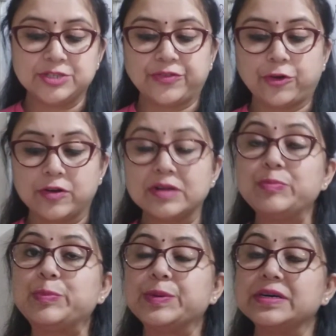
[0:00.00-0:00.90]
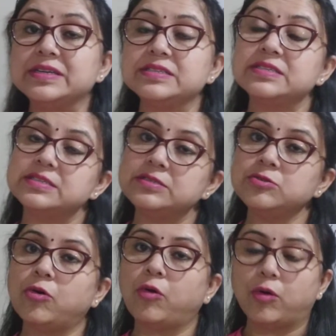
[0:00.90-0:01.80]
for a person
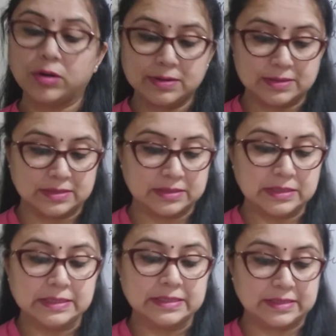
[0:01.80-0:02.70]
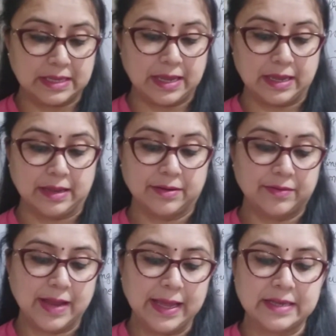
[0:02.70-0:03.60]
or a thing,
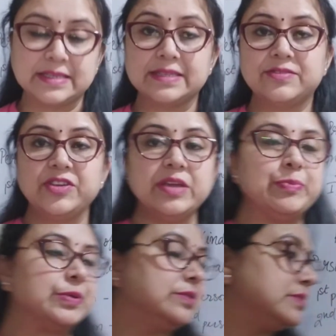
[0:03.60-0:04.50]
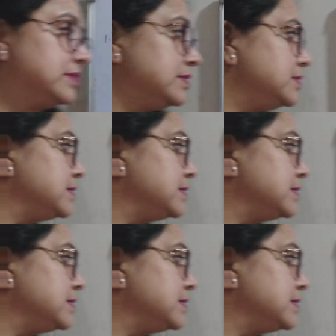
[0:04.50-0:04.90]
right? The three persons